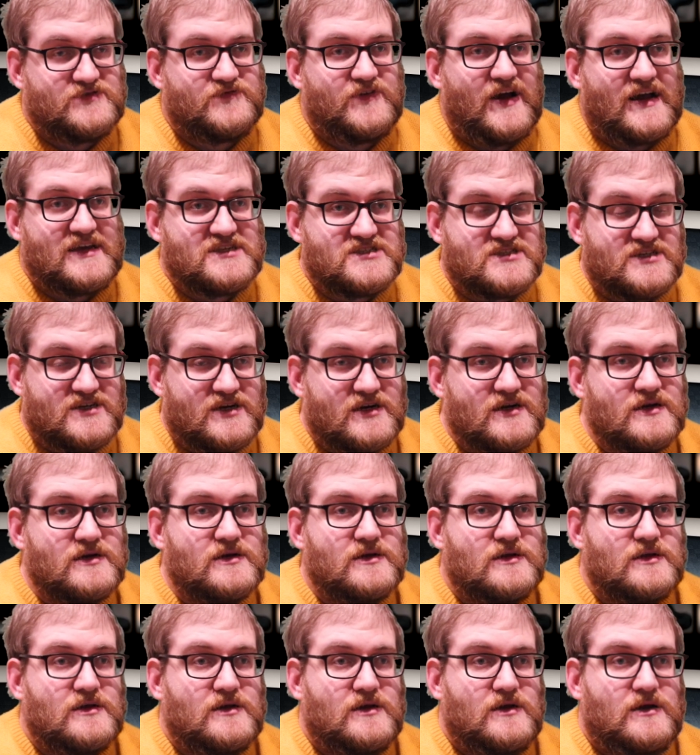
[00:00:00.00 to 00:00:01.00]
faster.
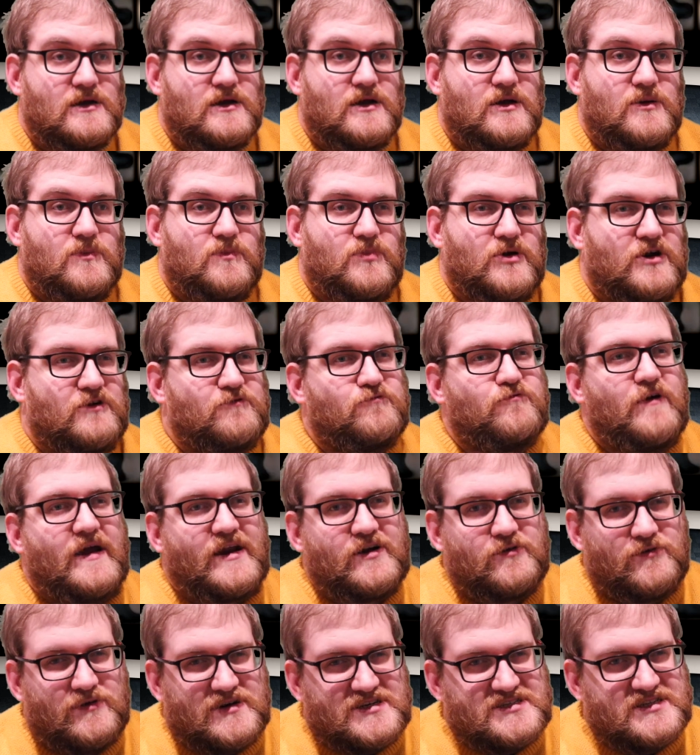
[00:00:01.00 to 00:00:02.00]
But if
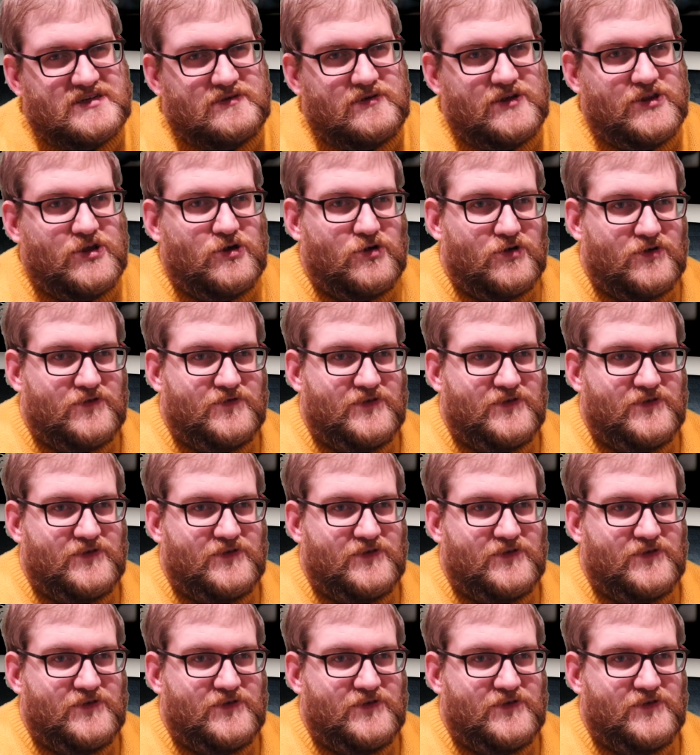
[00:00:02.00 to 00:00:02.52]
Renault are still on the hook